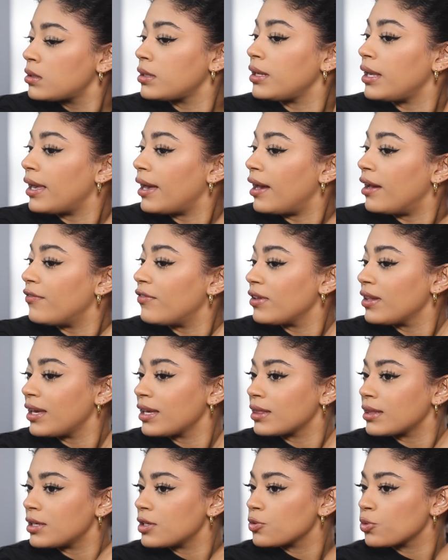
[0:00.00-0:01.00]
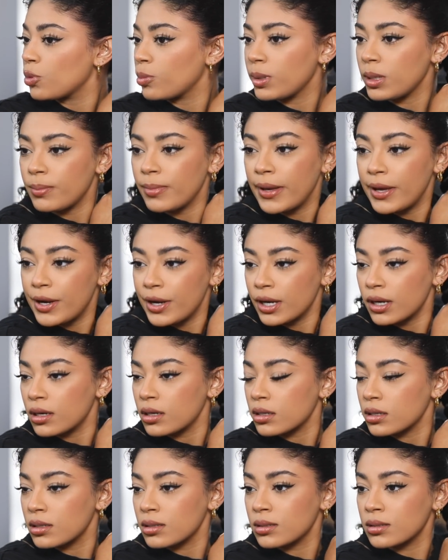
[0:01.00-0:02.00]
Yeah, I feel like this will be better
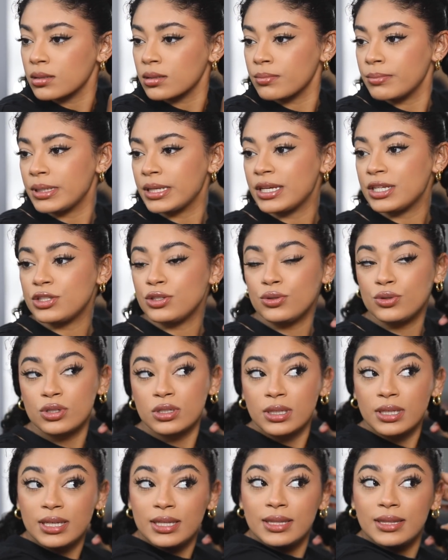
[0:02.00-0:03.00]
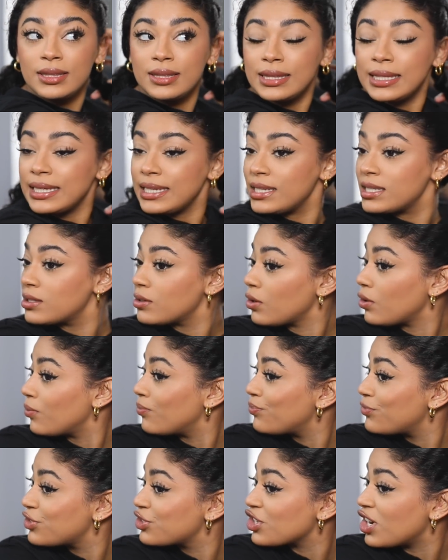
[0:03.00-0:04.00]
because usually these
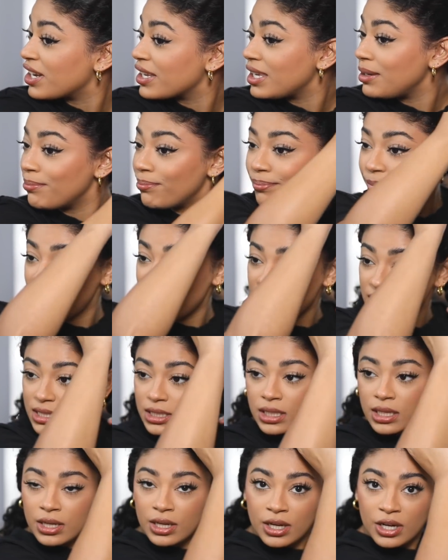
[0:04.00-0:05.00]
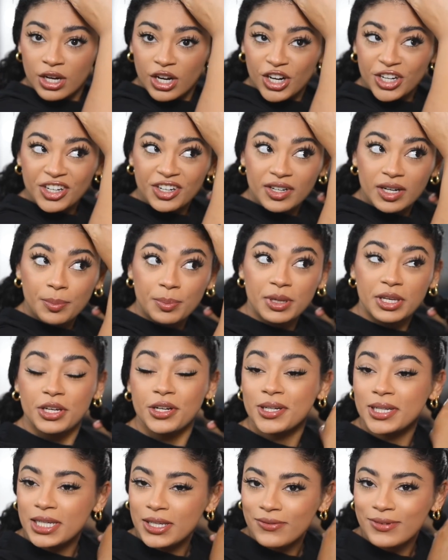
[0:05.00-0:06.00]
little chunky bits are up
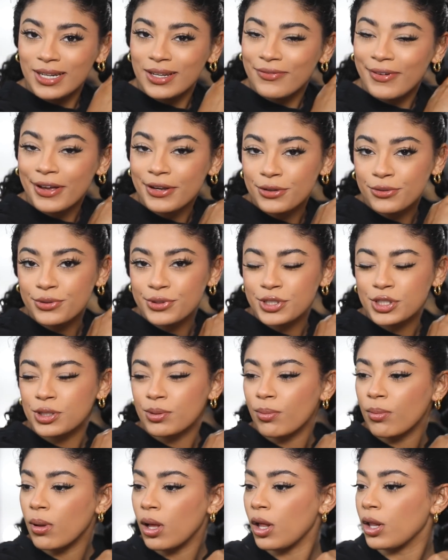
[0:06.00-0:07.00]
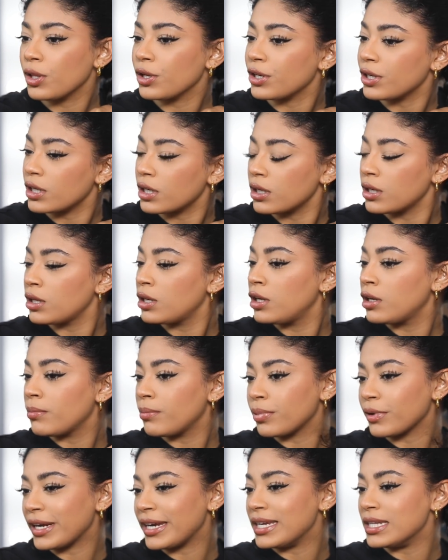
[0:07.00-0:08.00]
here even if I do smaller
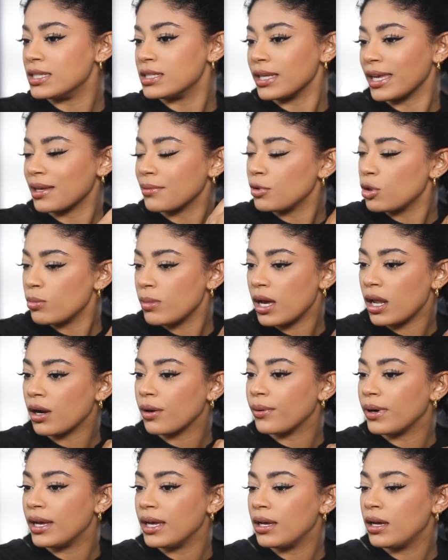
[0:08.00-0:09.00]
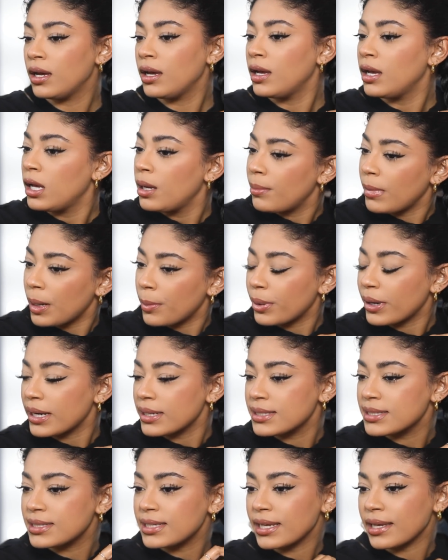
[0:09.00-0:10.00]
braids. Like, no matter what, my
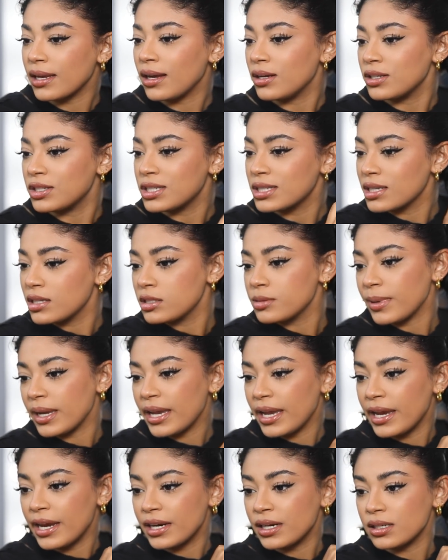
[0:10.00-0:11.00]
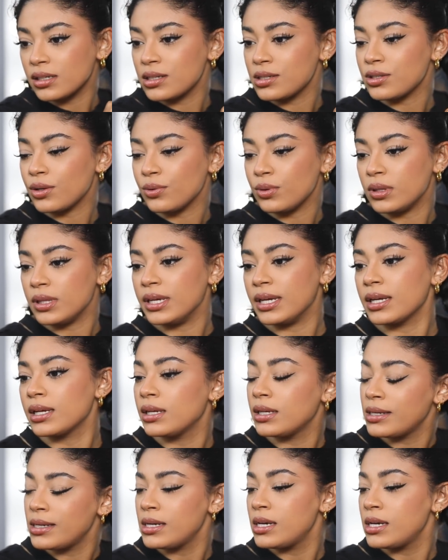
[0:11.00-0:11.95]
braids stick out just because my hair is so thick.